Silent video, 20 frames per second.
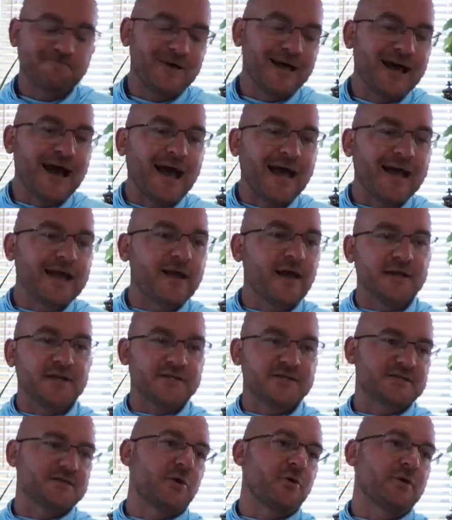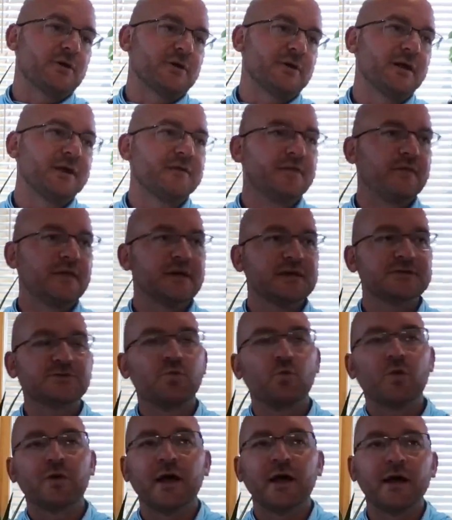I kind of start it like this.
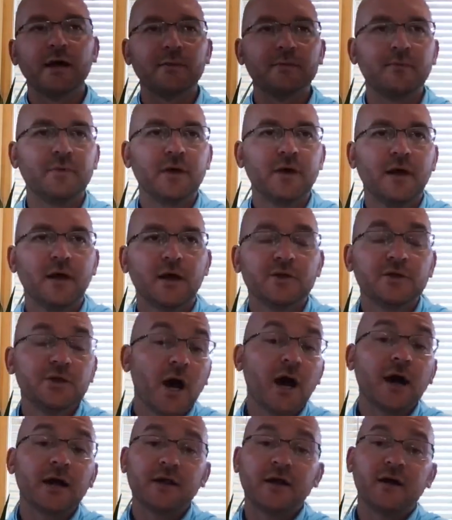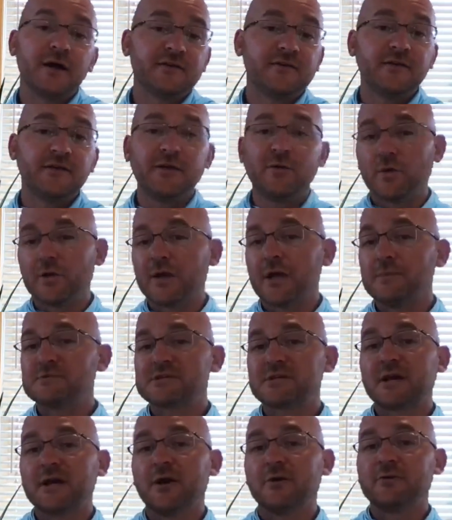When I'm not hunting, when I'm
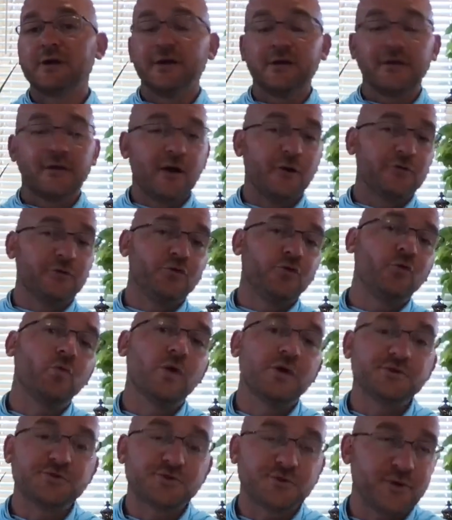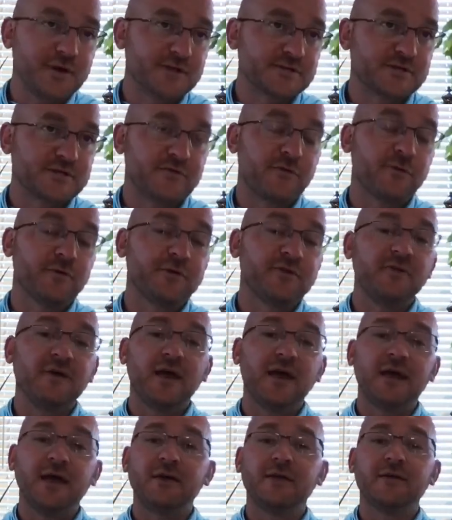scouting, I'll do one transfer a
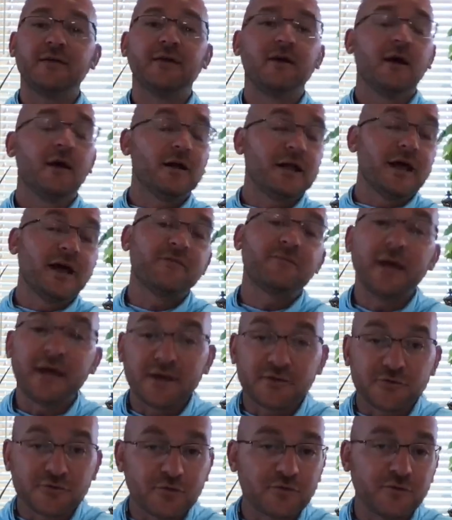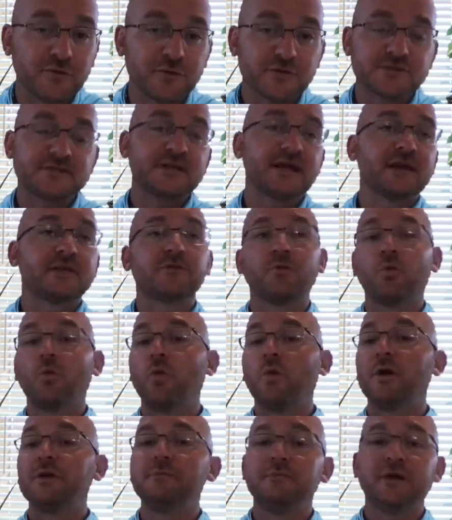day. I'll have my interval set to
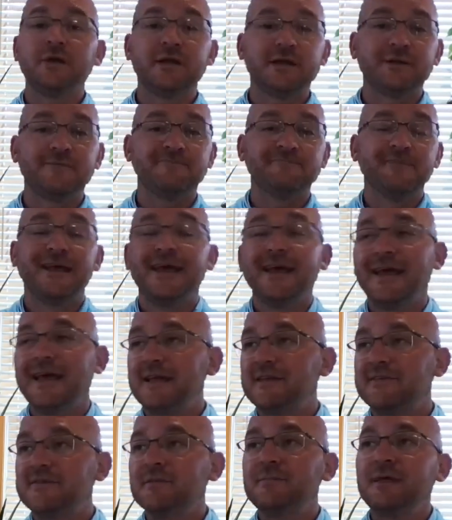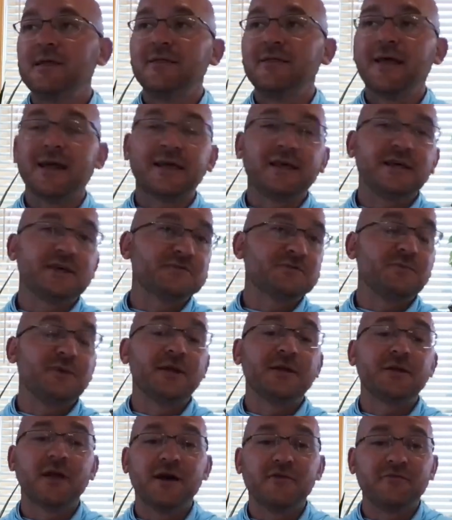1 minute. And to me, that gives me
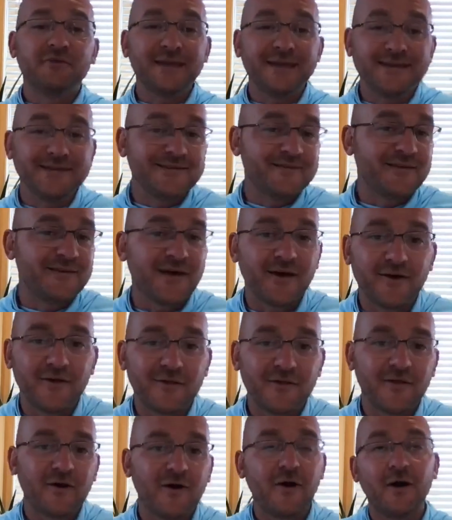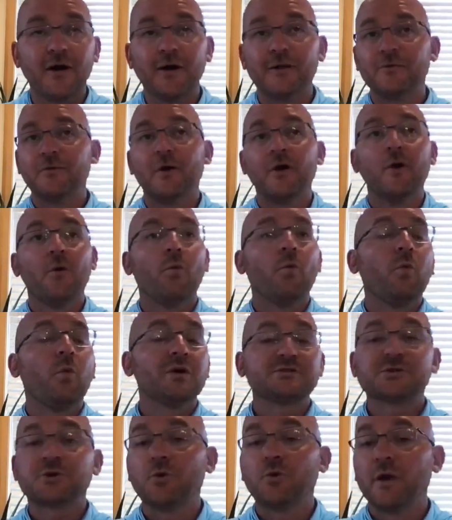enough intel on
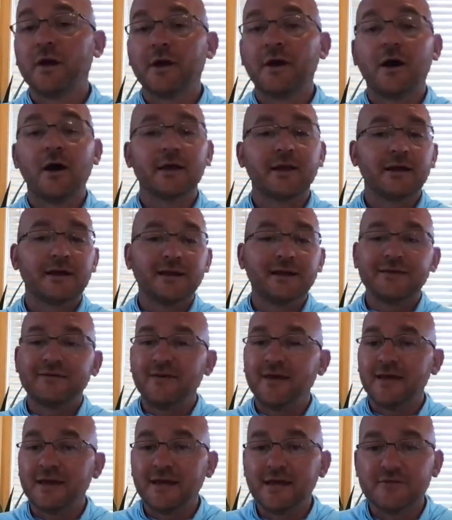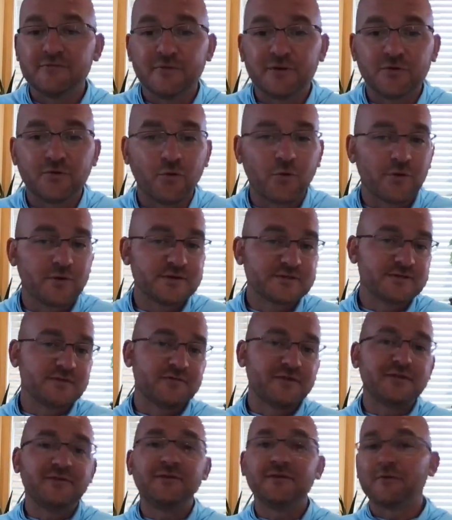what's going on. I can take inventories of
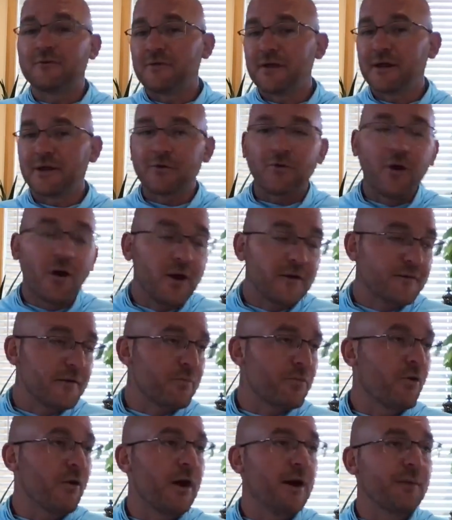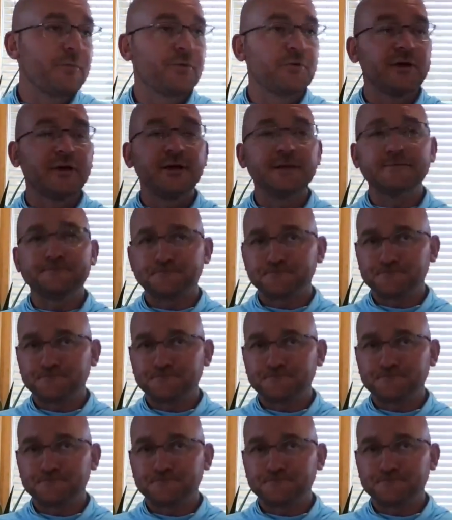the deer that are on the property.